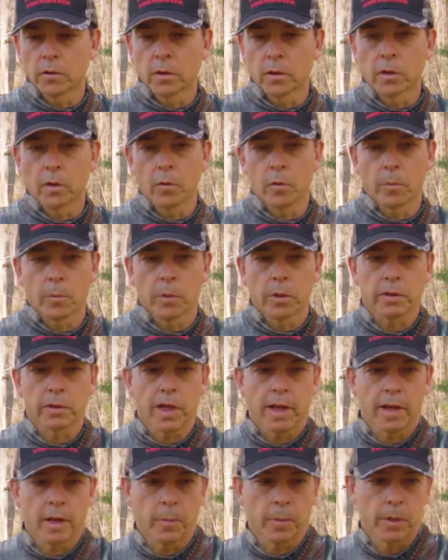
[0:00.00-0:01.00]
So you would put
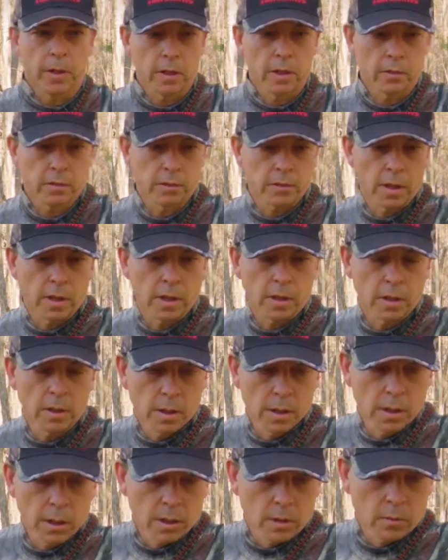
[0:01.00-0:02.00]
that up against,
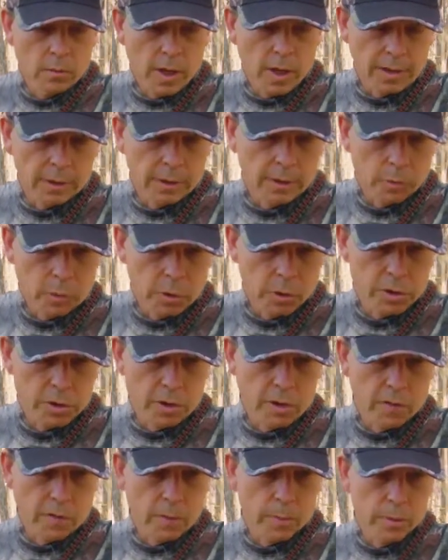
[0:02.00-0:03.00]
I'd like
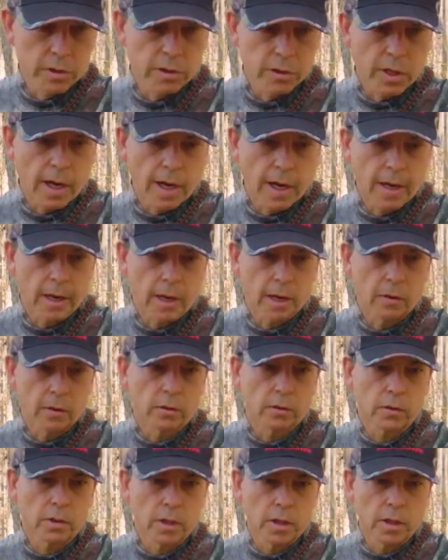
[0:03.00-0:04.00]
pushing it from the side
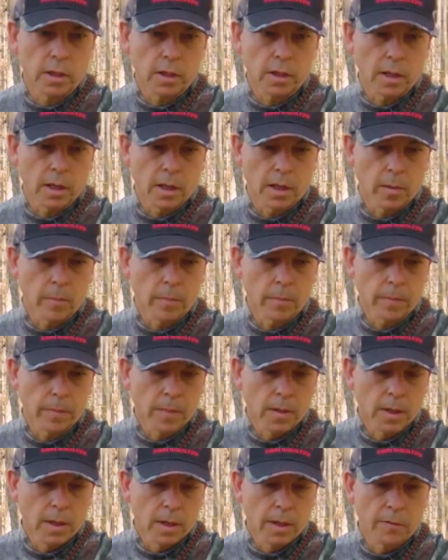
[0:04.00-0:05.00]
against a
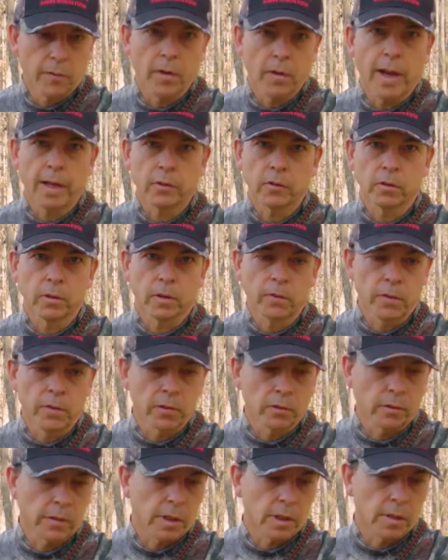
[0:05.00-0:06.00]
flat
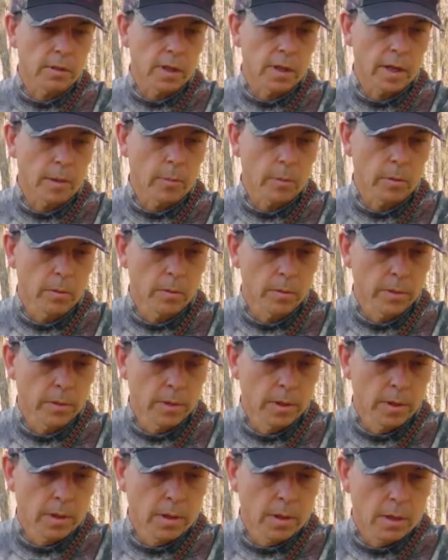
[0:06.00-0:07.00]
surface like a table,
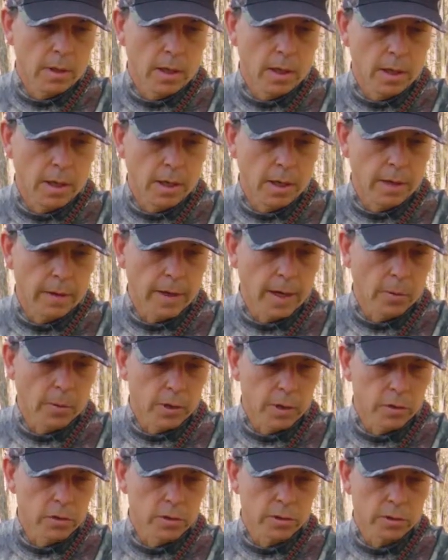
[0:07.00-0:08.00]
and that
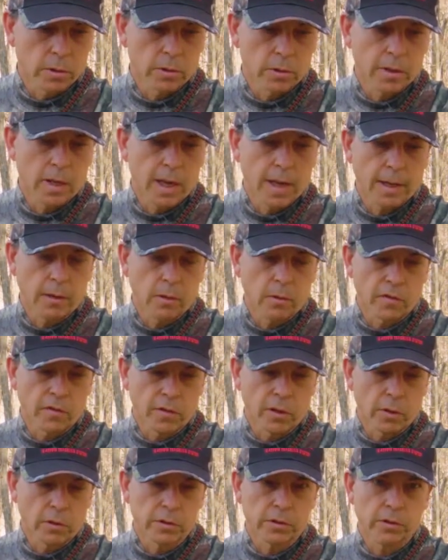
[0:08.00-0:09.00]
would insert that and you'll
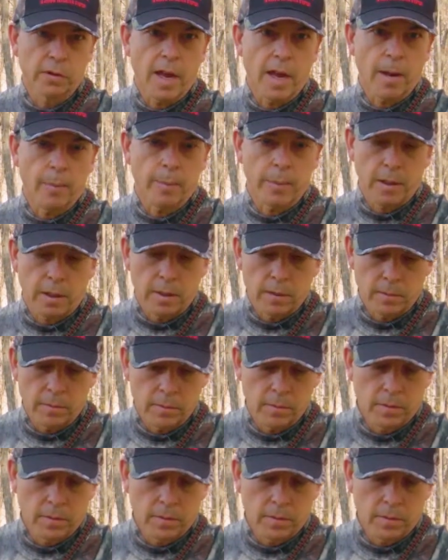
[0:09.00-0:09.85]
feel it snap in.